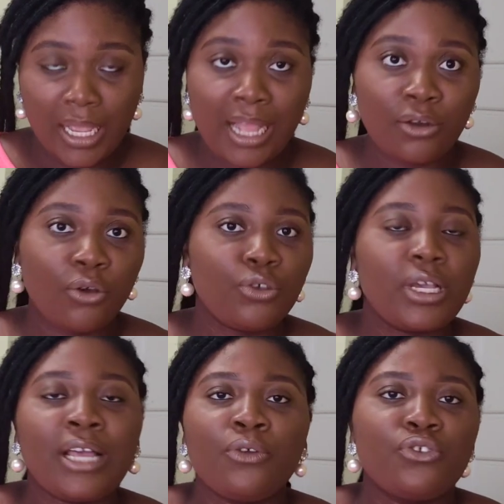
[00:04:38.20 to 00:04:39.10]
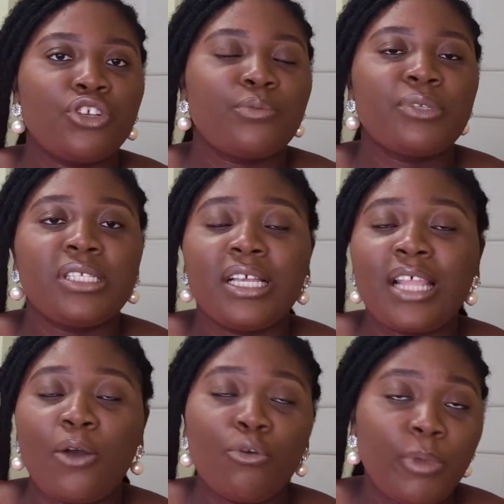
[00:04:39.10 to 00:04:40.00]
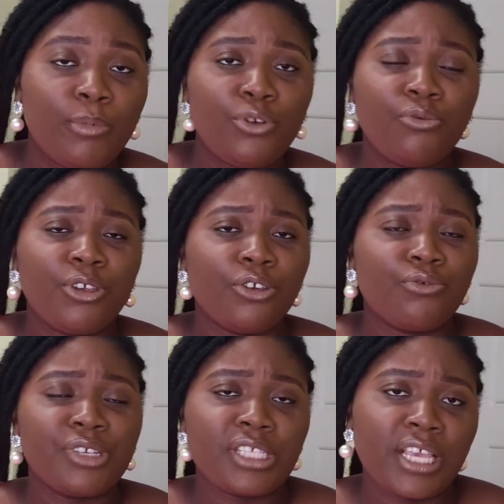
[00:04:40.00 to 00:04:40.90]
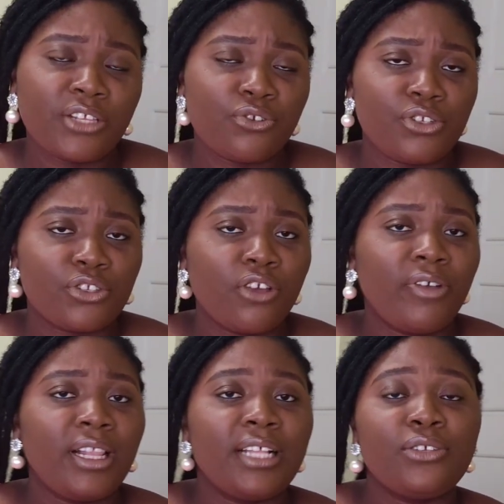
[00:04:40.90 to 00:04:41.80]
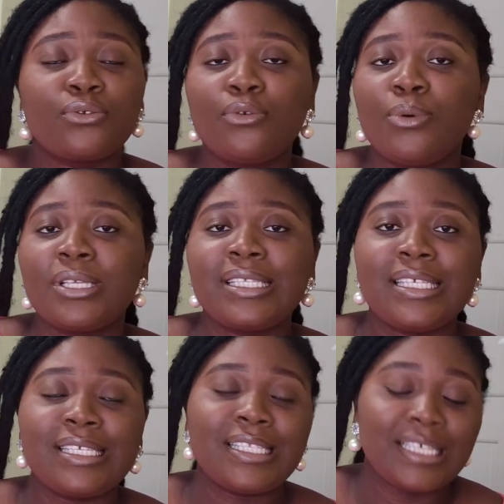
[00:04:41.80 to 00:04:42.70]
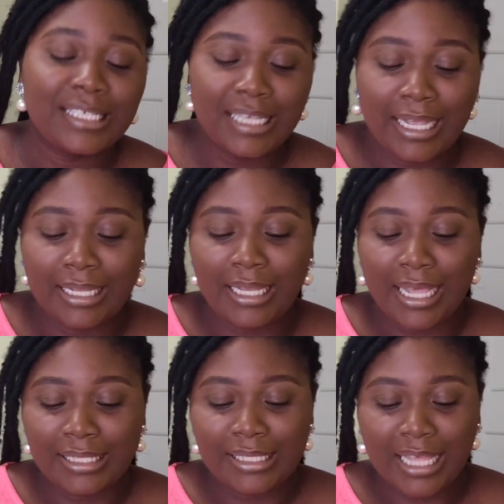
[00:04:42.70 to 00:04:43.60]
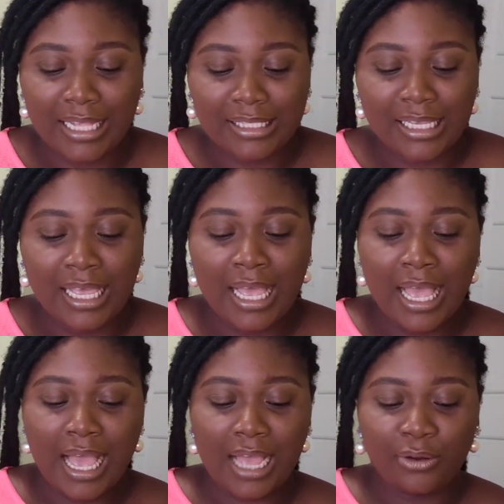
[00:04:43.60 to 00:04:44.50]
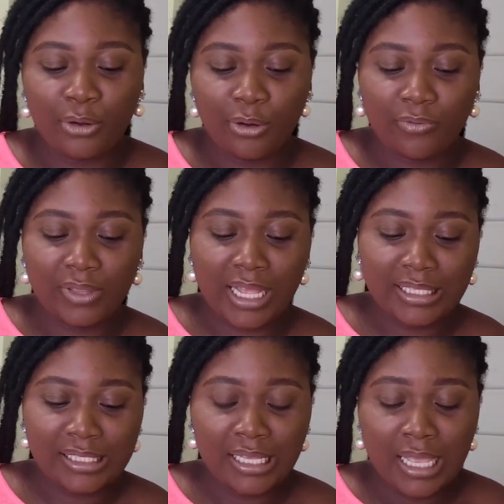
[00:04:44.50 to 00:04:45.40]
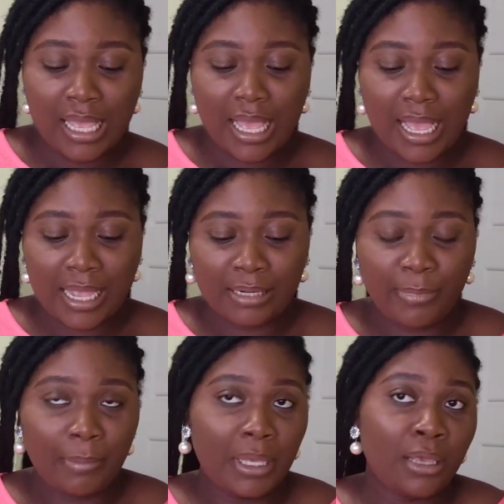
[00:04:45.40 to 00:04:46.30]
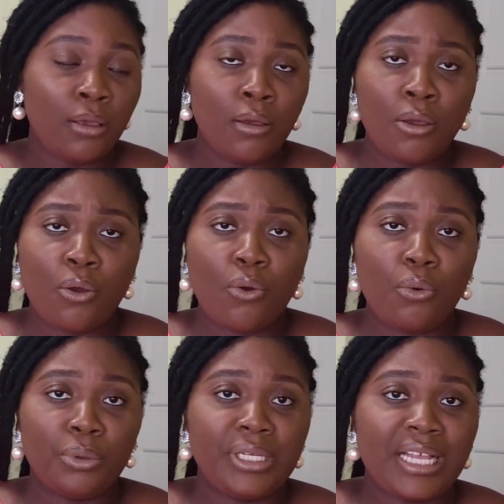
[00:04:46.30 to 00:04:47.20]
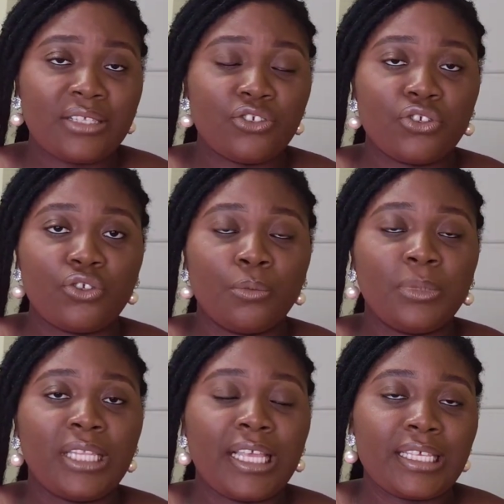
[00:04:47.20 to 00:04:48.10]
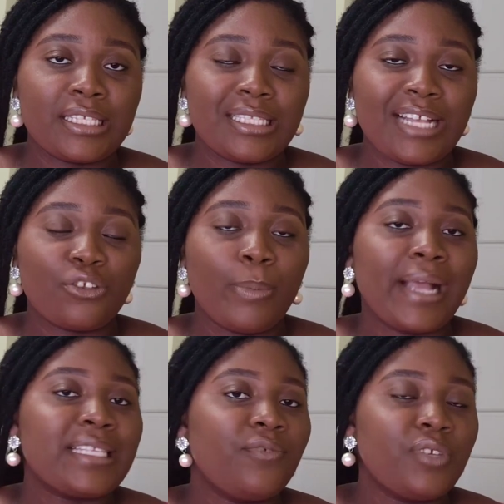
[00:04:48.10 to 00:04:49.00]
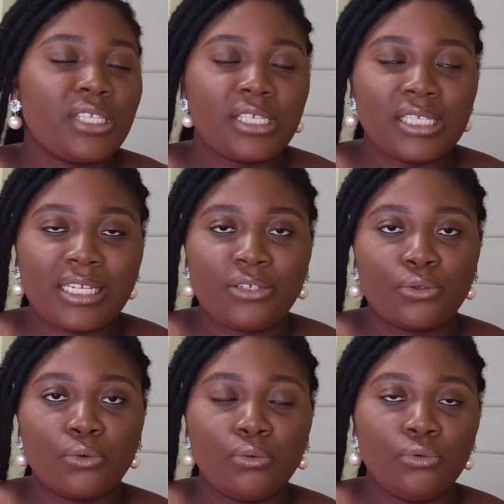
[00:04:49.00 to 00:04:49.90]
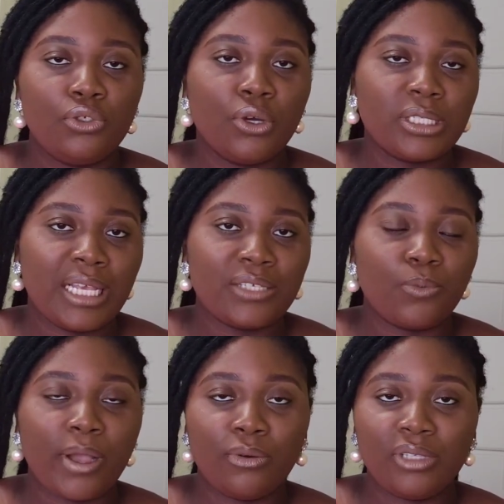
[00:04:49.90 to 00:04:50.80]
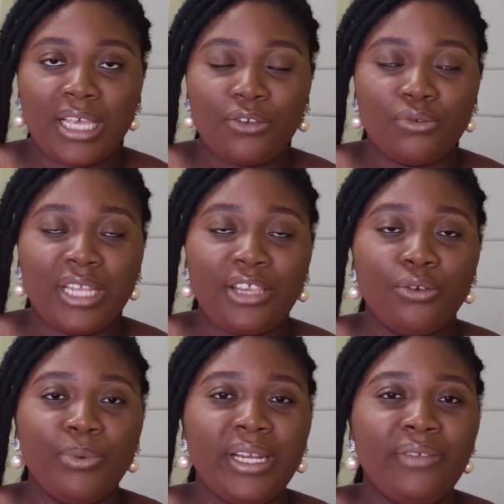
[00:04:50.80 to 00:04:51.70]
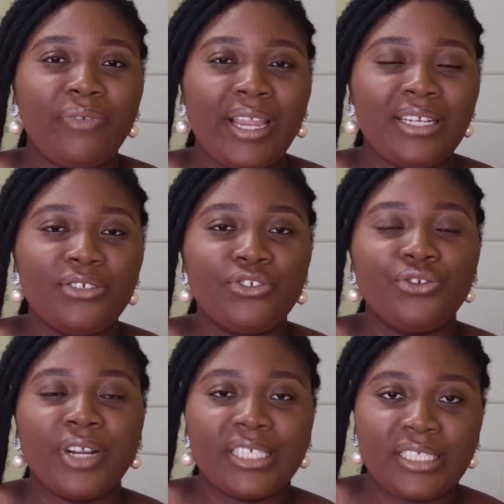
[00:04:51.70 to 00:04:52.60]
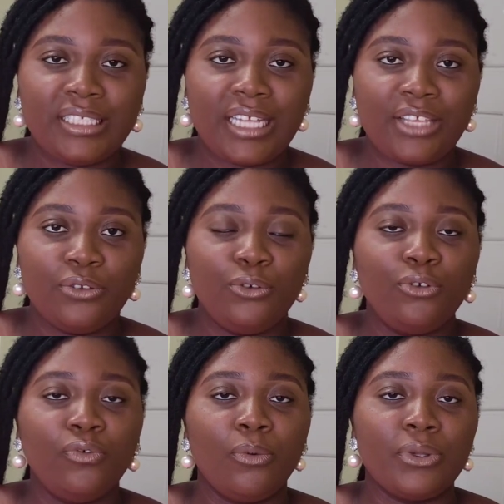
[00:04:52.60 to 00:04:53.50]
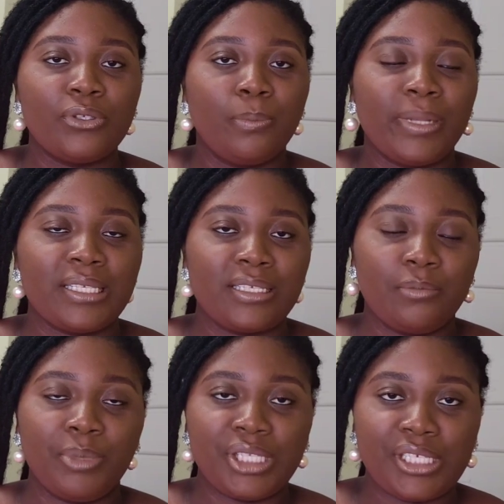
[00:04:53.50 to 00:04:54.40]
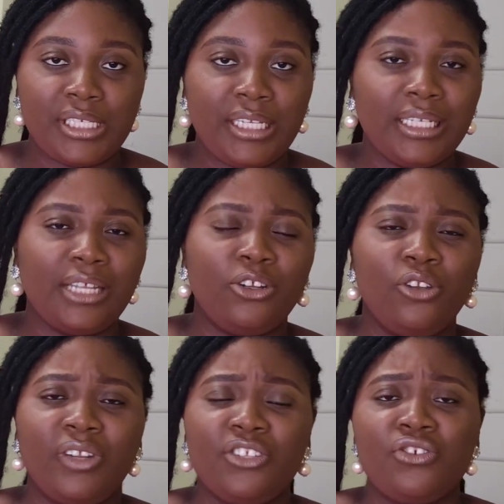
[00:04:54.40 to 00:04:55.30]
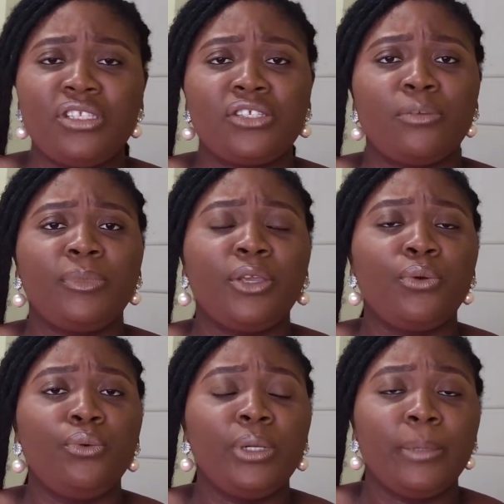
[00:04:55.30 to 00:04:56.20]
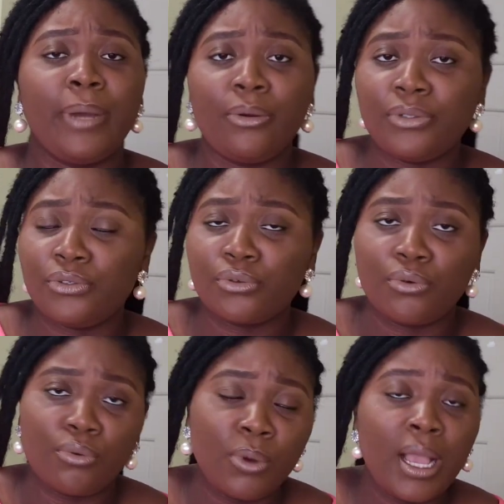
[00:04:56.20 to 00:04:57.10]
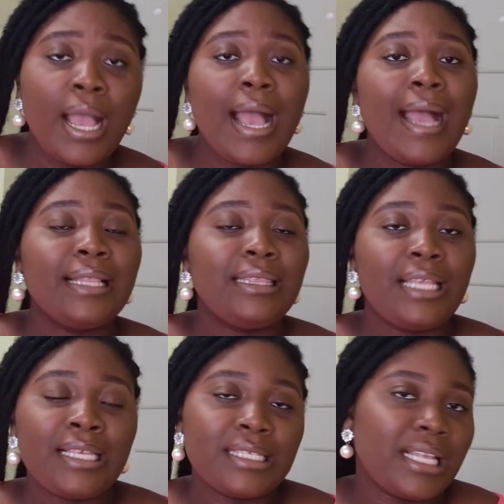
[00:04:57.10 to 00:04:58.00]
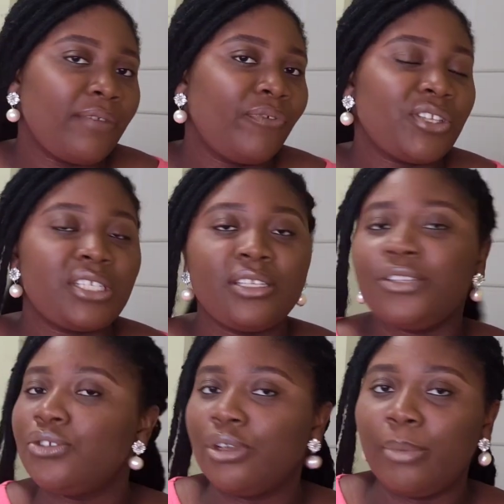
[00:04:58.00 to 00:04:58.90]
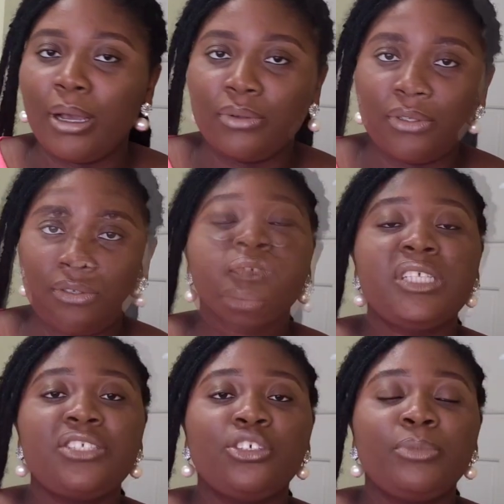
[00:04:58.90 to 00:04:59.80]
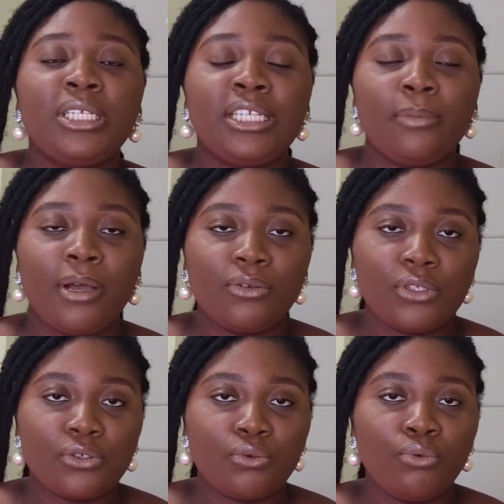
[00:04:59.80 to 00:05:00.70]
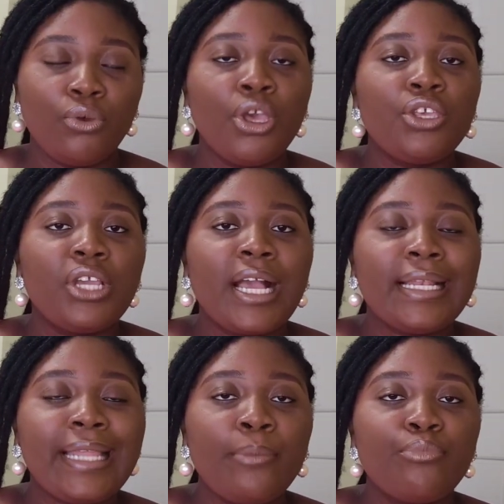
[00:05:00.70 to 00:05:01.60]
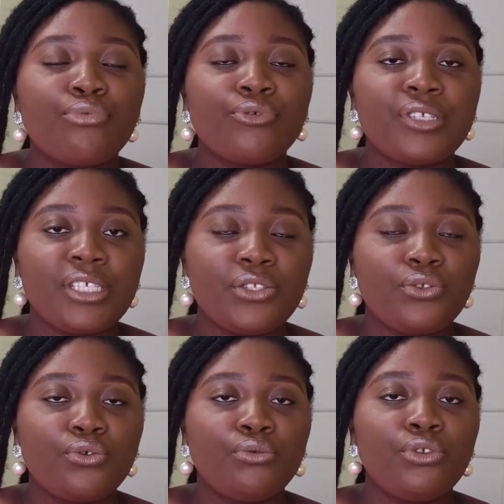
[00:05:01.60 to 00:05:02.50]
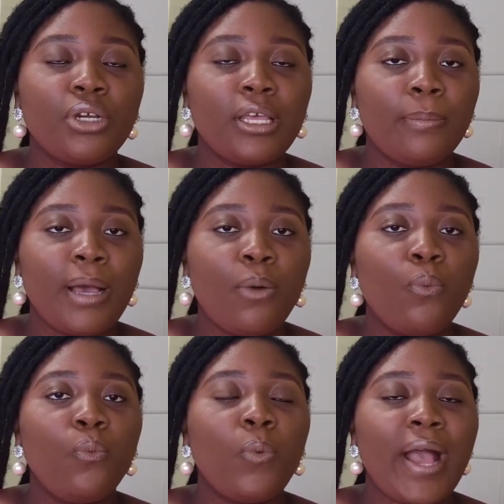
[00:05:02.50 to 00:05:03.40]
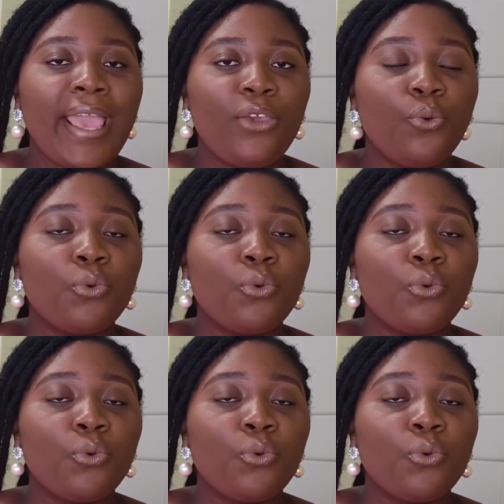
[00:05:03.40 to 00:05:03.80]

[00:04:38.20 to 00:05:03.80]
And you can also just put it there that maybe during your research you discovered that the school was this and that and all of that. And maybe or there are just some things, there are some activities that the school does as well that you really find interesting and you look forward to participating in and all of that. Just say something good about the school and things that fascinate you about. Now that you've said something about the school, you can then proceed to talk about why you